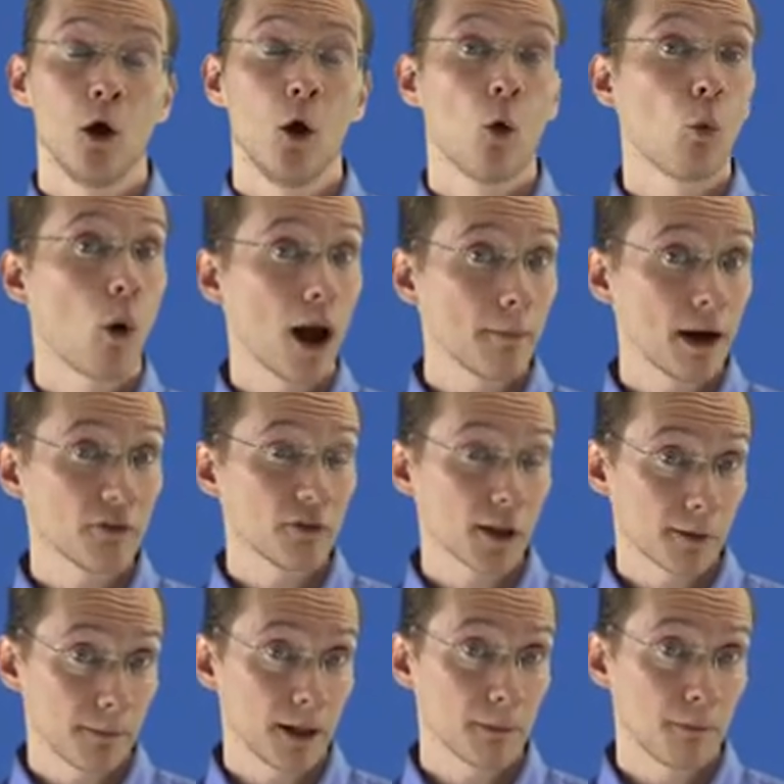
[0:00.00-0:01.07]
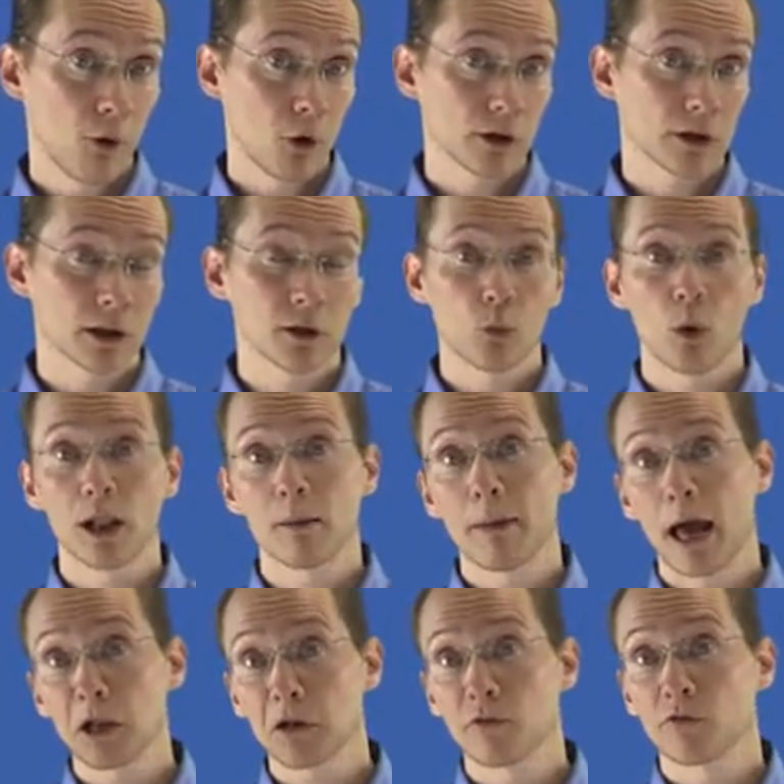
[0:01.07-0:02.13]
Why might this be important? Well,
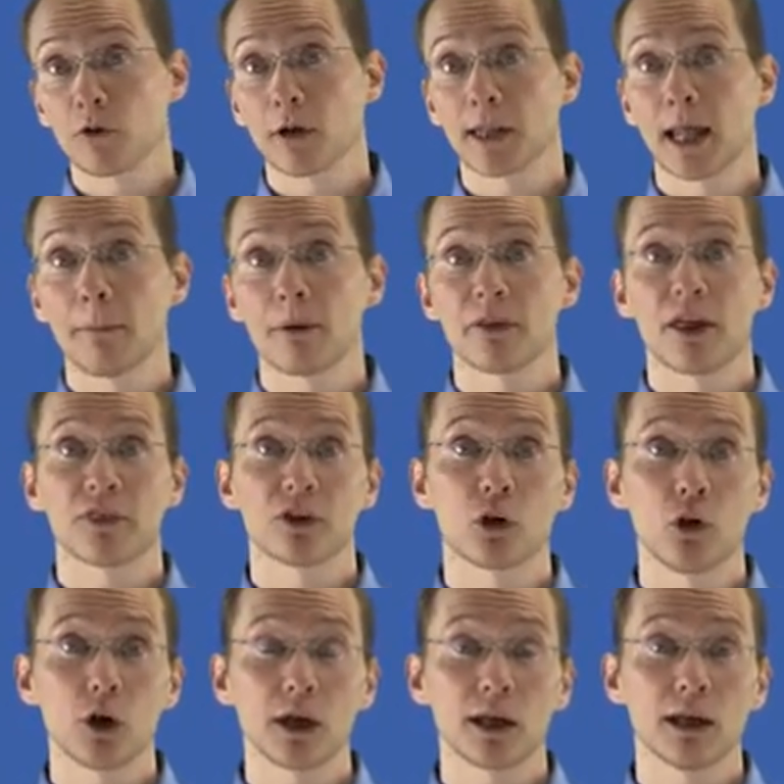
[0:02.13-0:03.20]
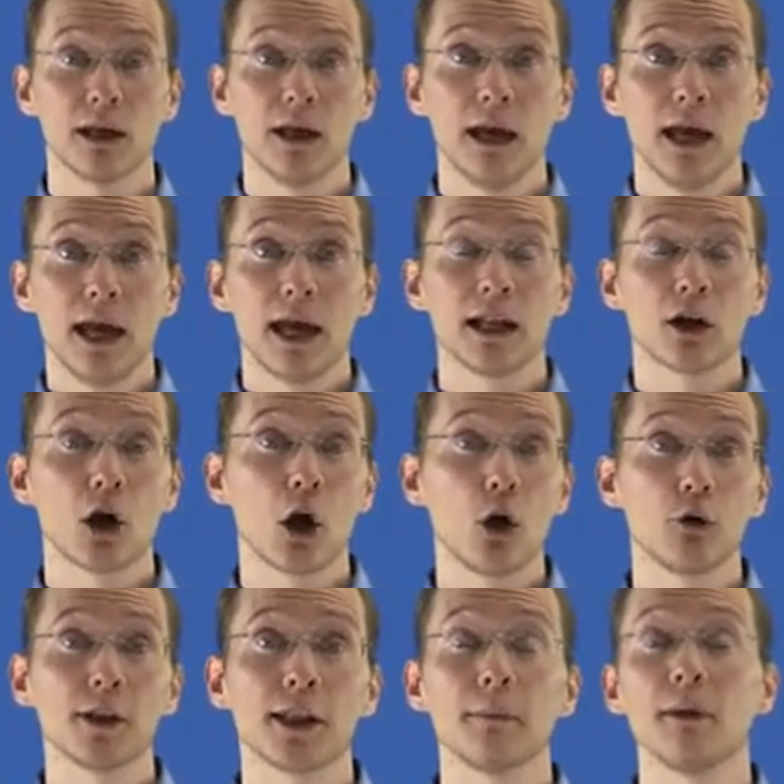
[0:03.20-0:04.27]
imagine, for example, that the cookie encodes
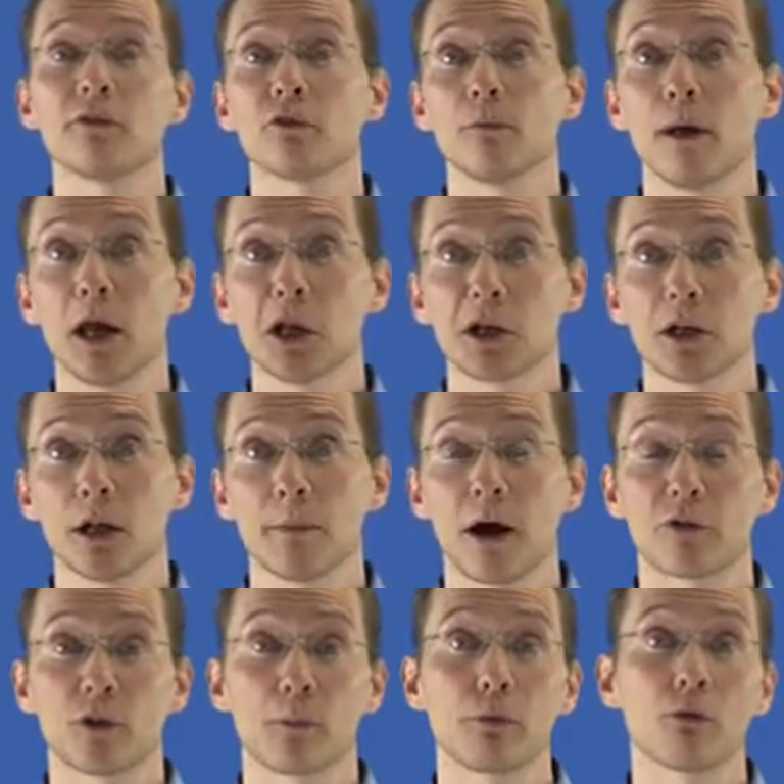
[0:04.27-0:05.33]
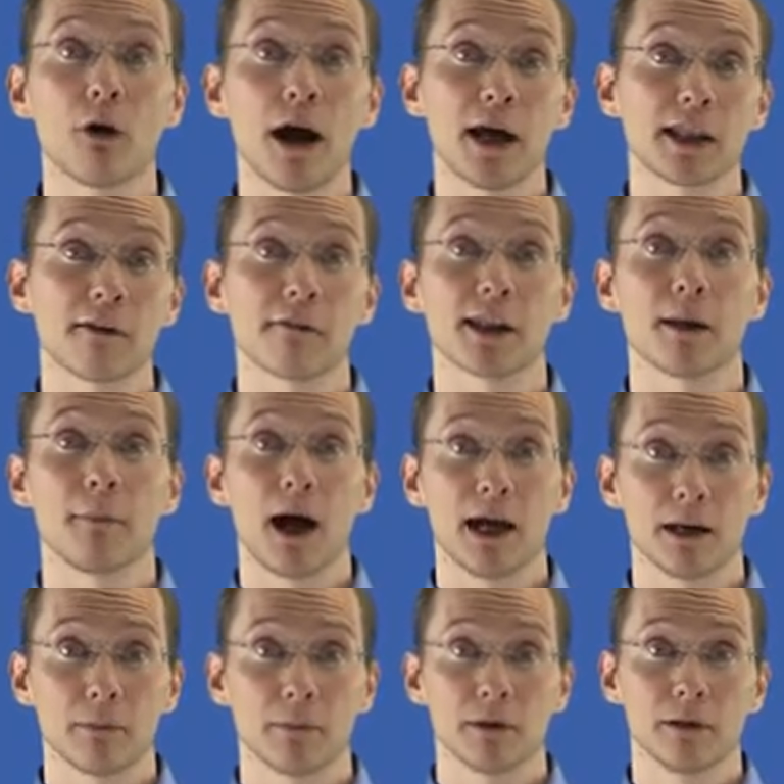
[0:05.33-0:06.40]
some information about the price of some item.